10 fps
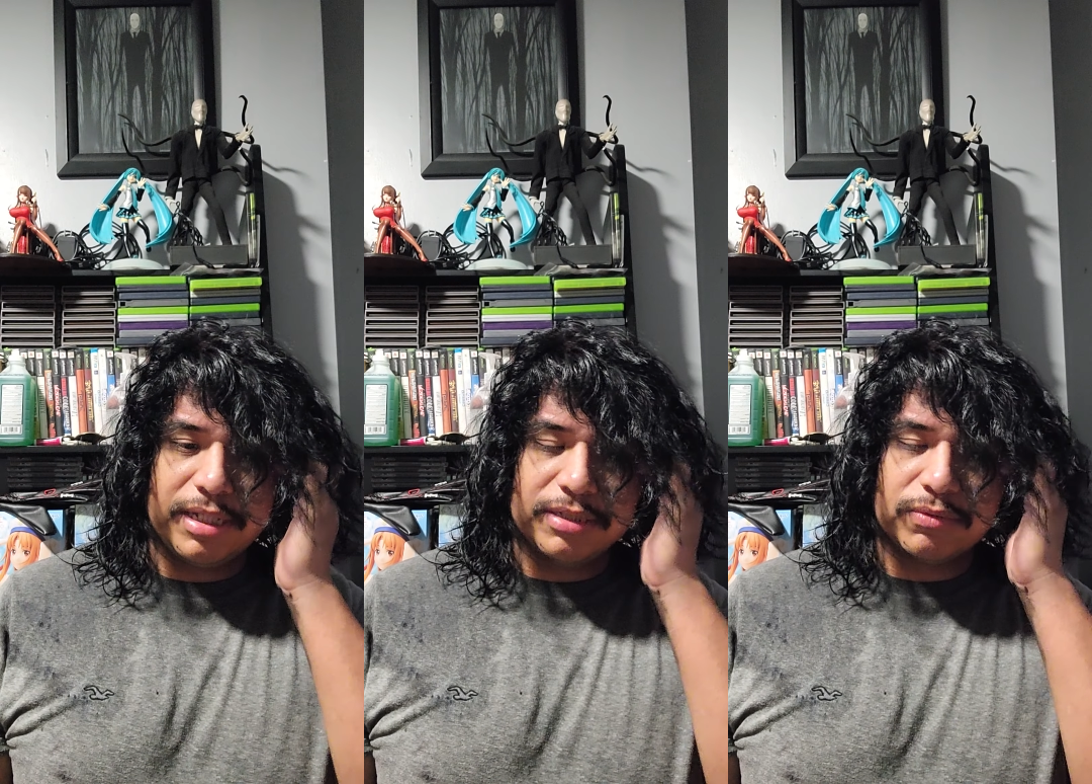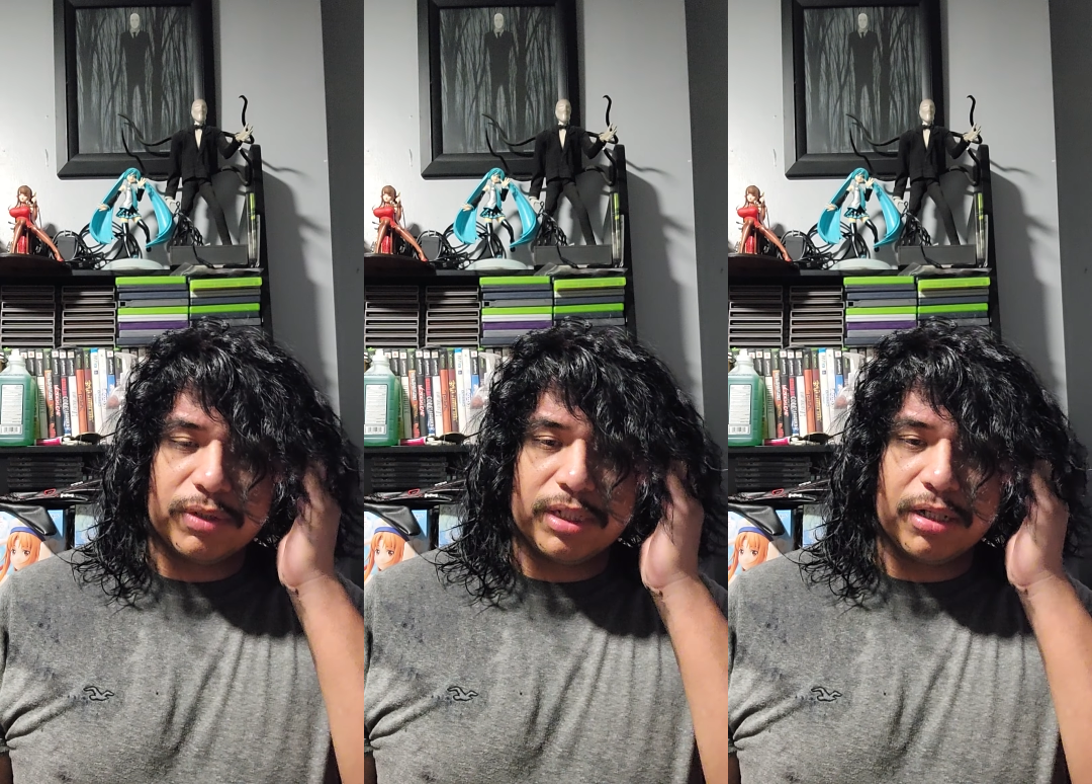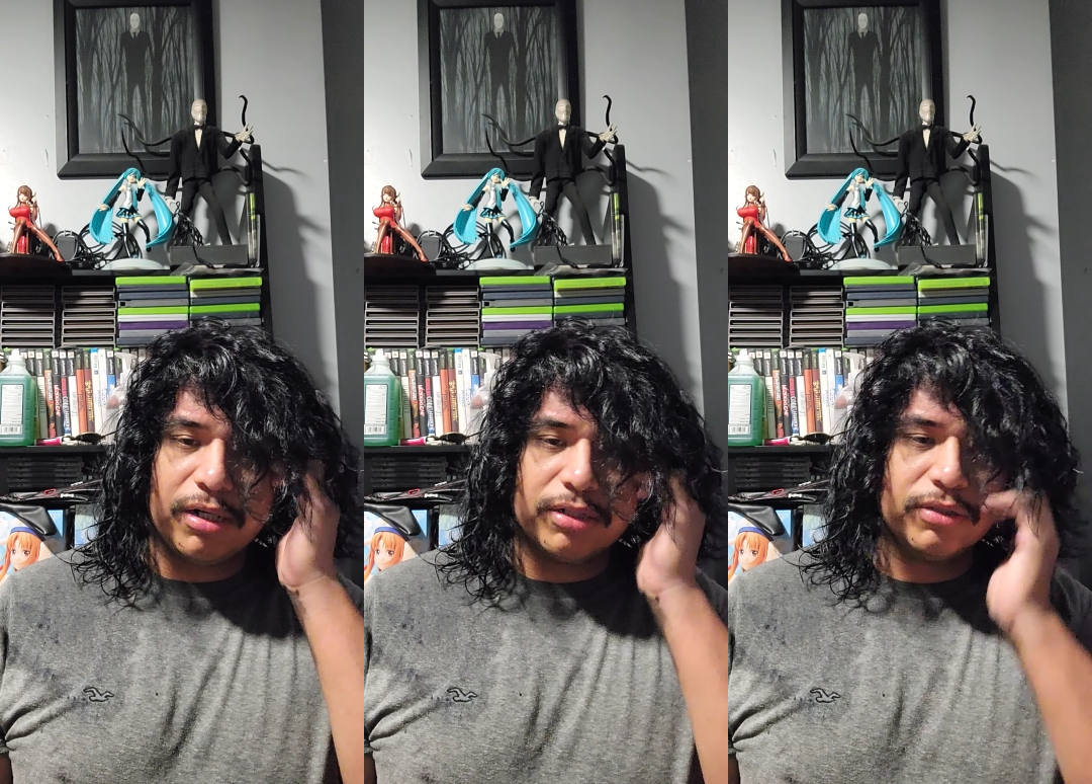it's really
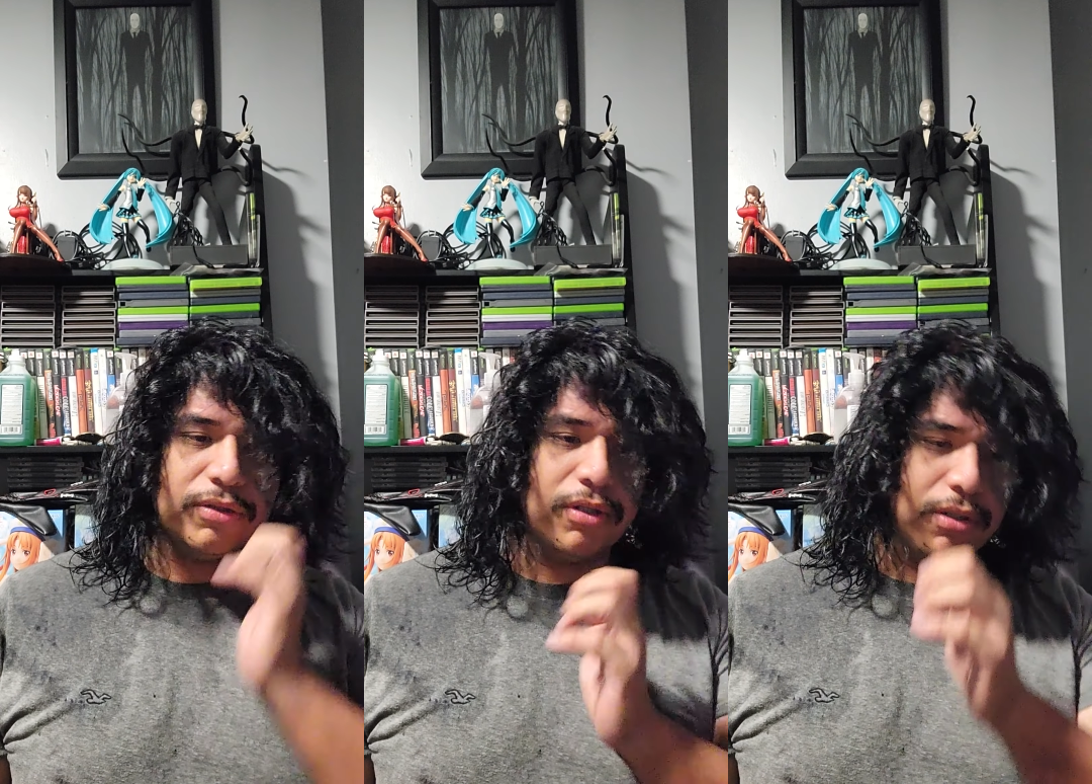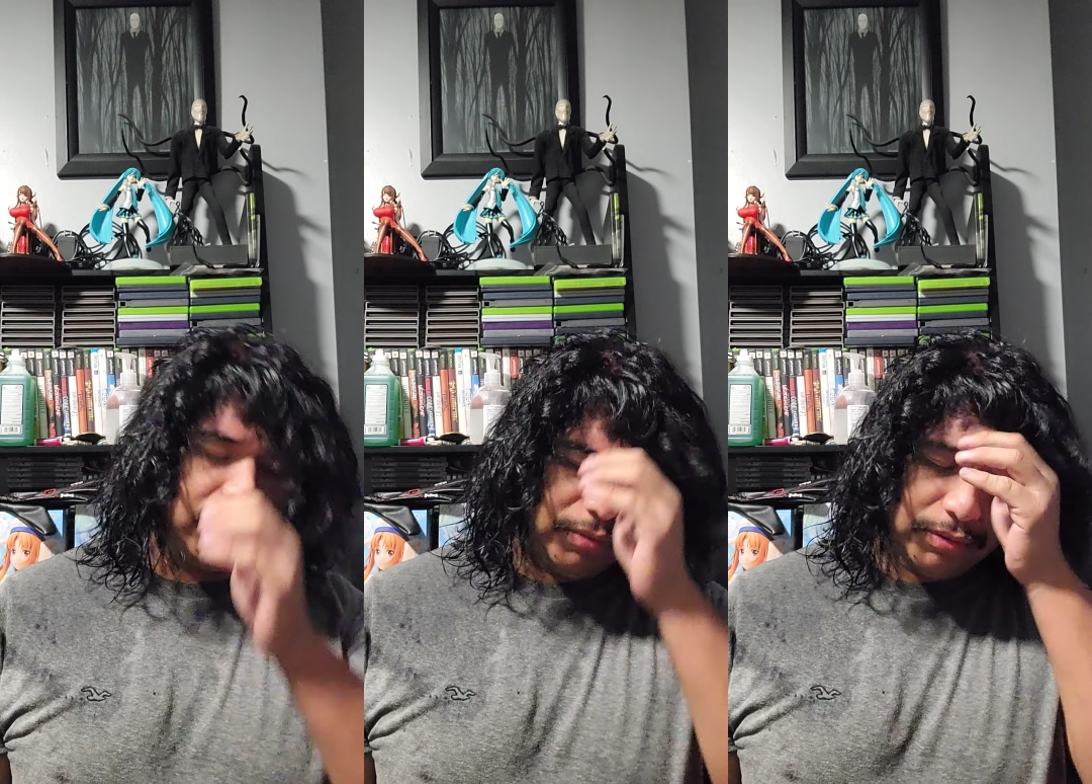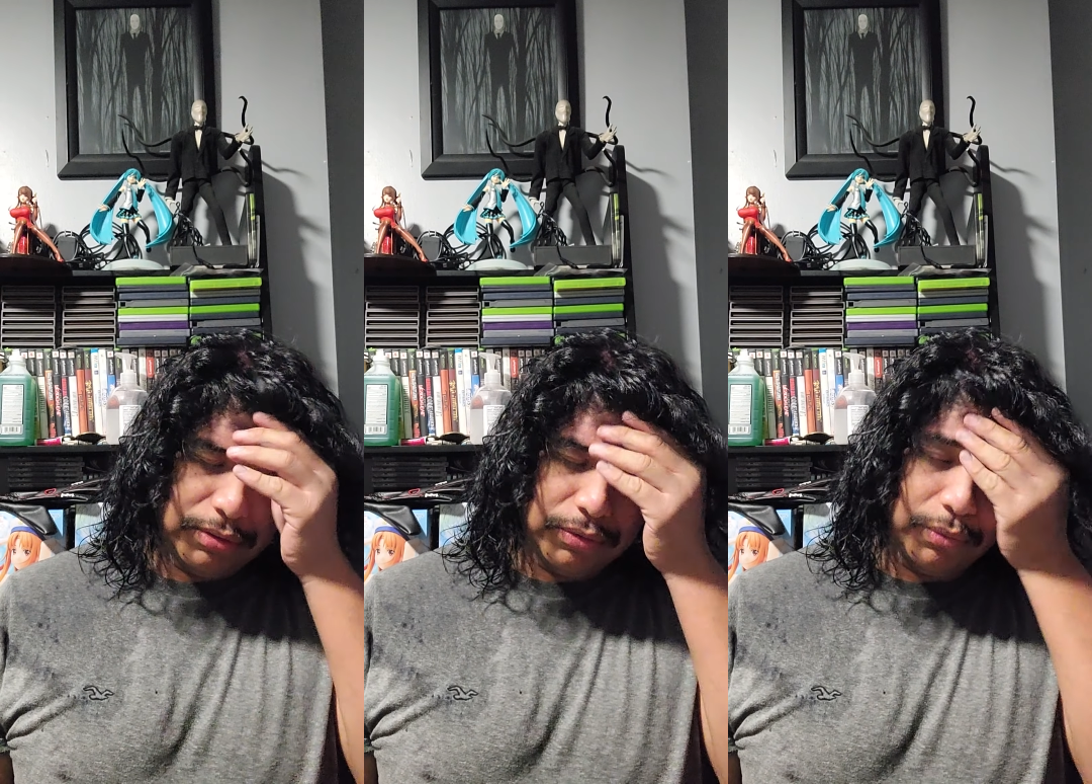hard to grow.
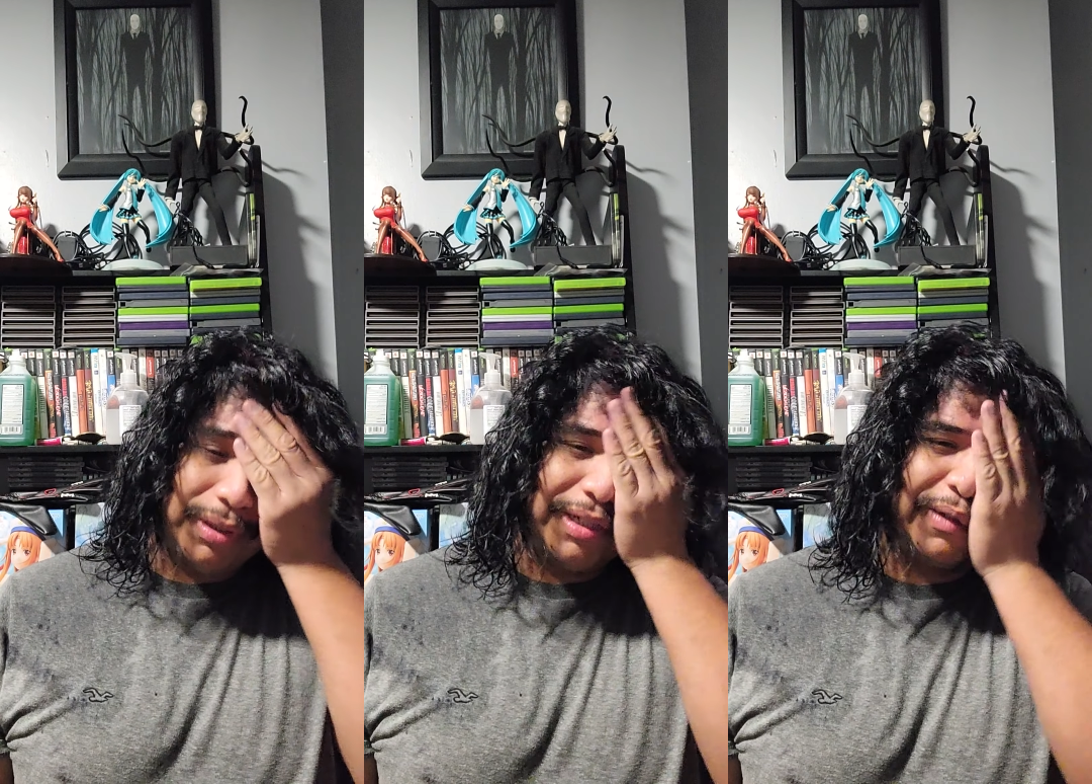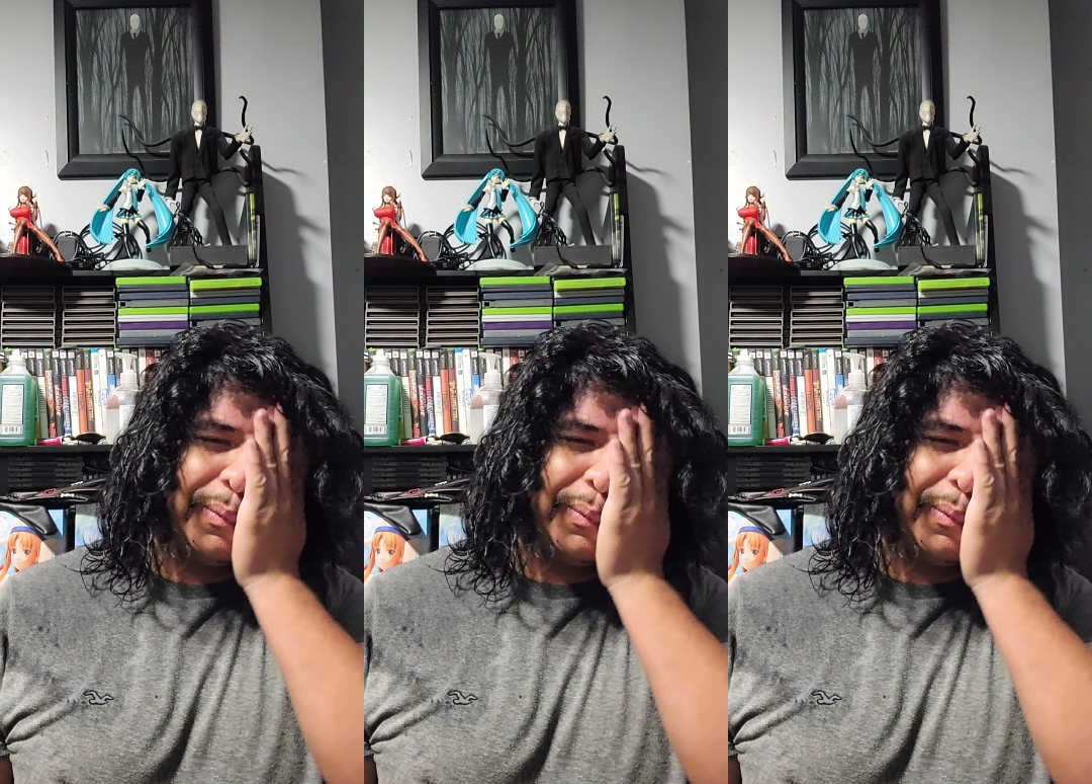Really,